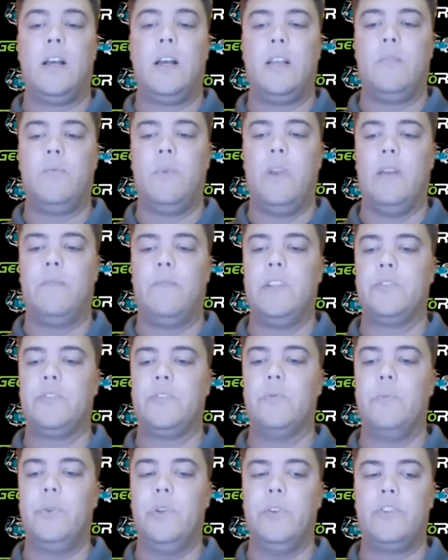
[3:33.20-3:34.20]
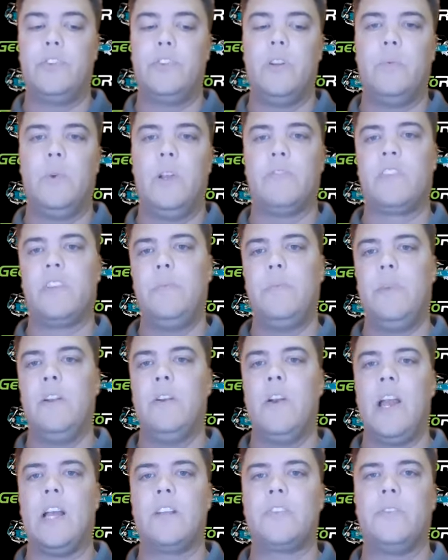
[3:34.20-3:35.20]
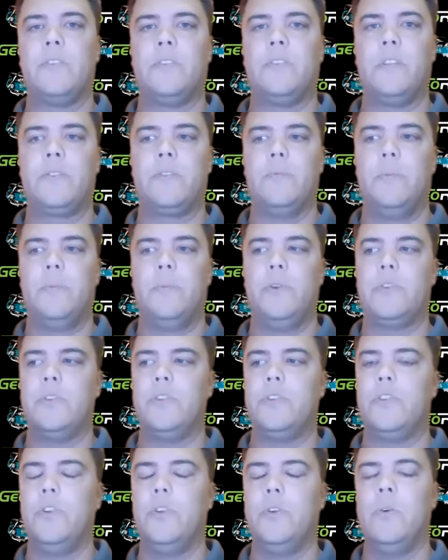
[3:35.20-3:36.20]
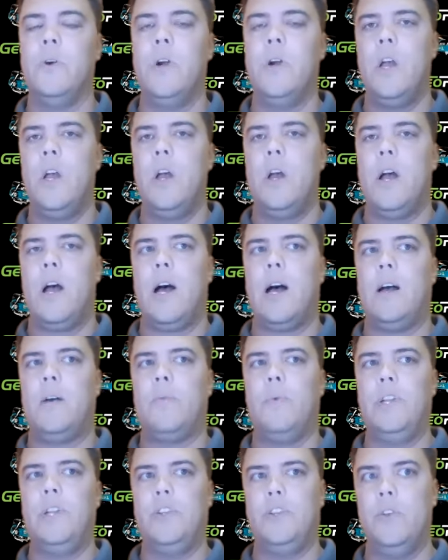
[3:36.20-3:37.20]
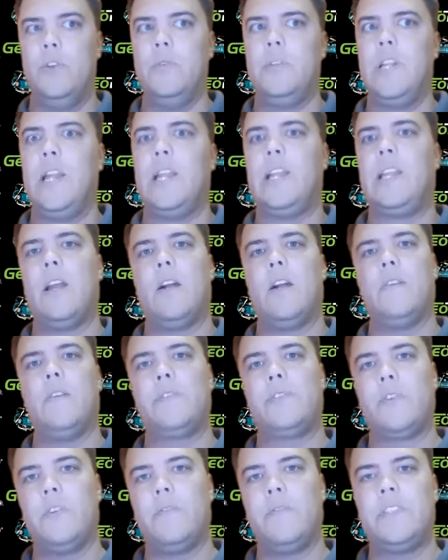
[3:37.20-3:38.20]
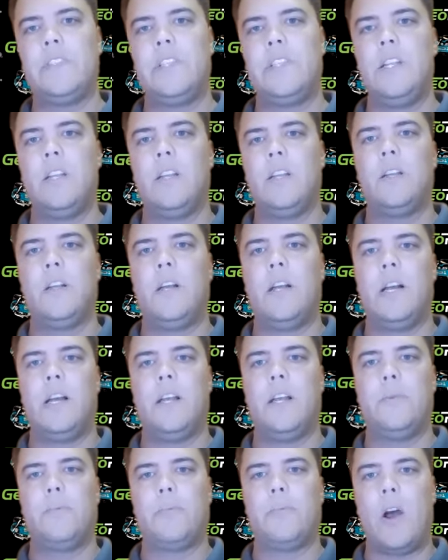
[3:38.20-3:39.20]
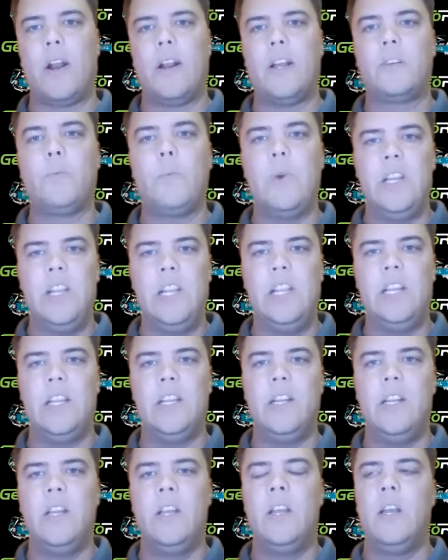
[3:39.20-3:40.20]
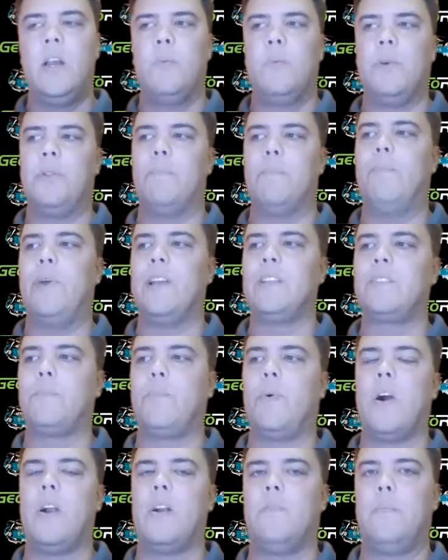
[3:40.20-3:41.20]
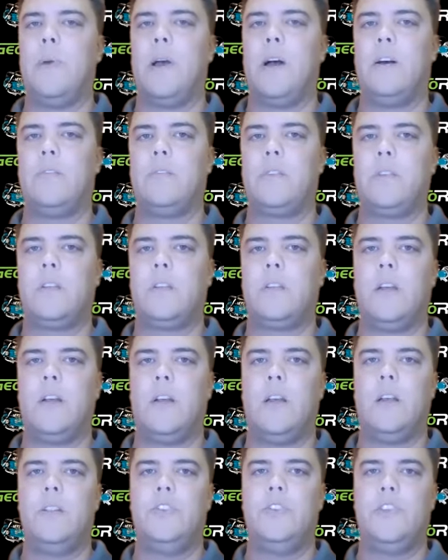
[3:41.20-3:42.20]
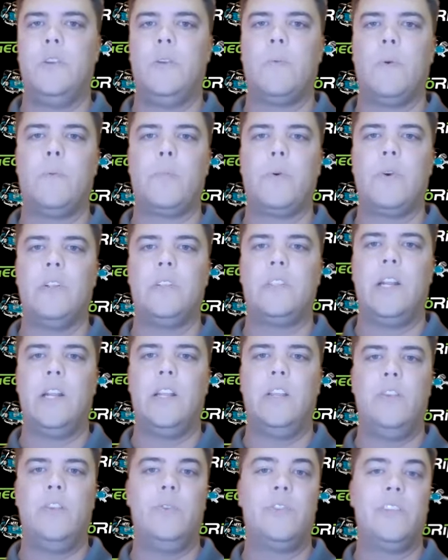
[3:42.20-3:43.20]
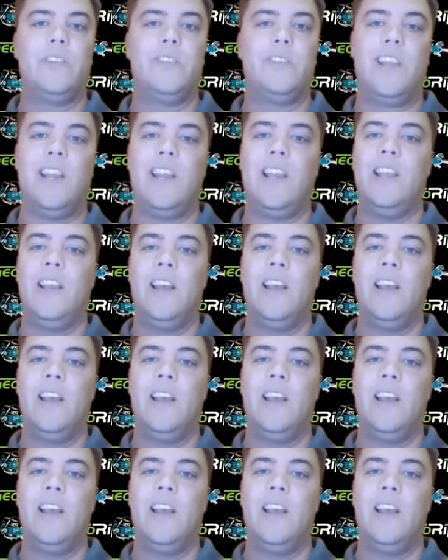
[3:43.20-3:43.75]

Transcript: We have distribution. We have some international distribution too. We do take care of servicing the product when needed. But the best part about GeoRipper is that it uses a